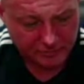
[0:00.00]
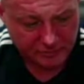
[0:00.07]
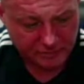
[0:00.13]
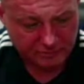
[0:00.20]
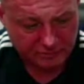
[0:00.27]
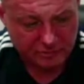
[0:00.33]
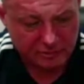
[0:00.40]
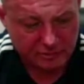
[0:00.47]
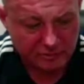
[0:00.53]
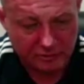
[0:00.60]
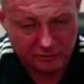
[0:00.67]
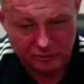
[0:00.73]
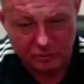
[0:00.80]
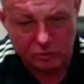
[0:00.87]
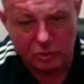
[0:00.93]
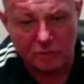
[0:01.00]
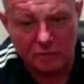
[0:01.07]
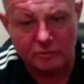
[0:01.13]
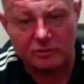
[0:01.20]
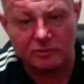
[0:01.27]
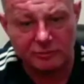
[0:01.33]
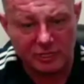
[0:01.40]
So they can do work,
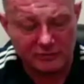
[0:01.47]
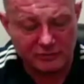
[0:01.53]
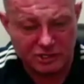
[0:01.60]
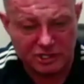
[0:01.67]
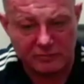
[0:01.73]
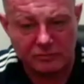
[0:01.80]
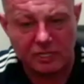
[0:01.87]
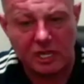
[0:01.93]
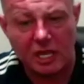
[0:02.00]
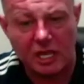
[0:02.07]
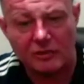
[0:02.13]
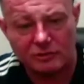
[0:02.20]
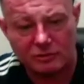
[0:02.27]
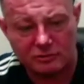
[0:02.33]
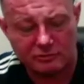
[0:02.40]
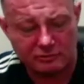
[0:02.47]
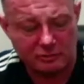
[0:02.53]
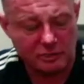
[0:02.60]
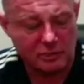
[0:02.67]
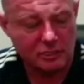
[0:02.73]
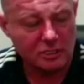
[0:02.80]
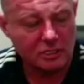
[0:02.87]
but there's a bit of a gym there. There's
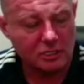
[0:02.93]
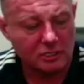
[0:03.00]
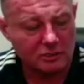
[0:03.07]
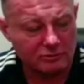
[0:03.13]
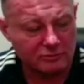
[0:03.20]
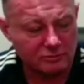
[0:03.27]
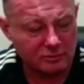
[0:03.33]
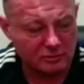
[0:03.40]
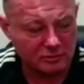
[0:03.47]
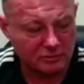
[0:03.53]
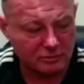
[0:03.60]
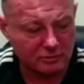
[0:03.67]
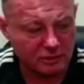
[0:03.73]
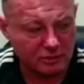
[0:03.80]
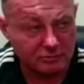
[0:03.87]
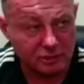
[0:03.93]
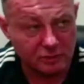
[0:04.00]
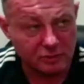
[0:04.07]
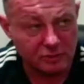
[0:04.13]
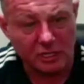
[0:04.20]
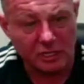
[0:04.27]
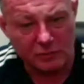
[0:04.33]
going to
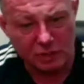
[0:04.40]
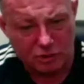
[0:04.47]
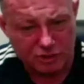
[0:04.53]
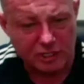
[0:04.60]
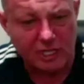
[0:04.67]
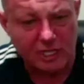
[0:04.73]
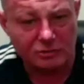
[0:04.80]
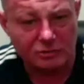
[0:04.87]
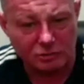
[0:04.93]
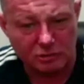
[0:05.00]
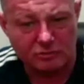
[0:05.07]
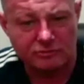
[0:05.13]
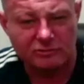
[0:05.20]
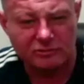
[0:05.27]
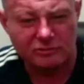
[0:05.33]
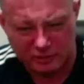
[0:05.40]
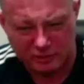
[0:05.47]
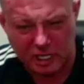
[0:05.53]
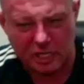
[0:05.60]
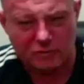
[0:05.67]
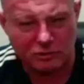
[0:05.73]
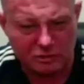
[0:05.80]
be like mutual aid groups. There's other
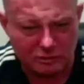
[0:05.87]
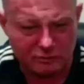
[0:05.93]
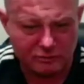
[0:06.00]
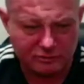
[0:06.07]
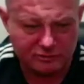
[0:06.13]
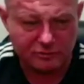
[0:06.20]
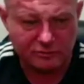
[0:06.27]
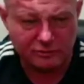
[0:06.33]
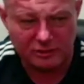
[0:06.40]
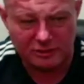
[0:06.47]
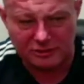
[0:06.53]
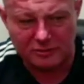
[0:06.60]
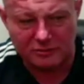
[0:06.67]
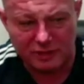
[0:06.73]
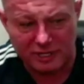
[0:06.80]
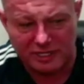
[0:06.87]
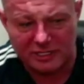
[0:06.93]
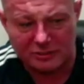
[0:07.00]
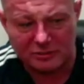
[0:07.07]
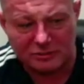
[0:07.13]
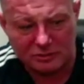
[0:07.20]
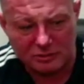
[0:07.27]
kind of recovery stuff that they
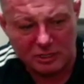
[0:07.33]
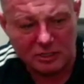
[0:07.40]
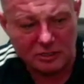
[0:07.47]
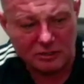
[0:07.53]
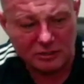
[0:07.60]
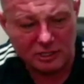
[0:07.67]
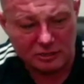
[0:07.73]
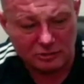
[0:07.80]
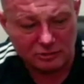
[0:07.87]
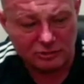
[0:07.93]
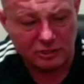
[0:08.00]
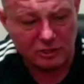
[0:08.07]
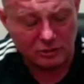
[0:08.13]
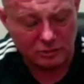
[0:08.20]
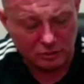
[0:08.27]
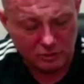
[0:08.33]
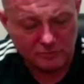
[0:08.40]
can do,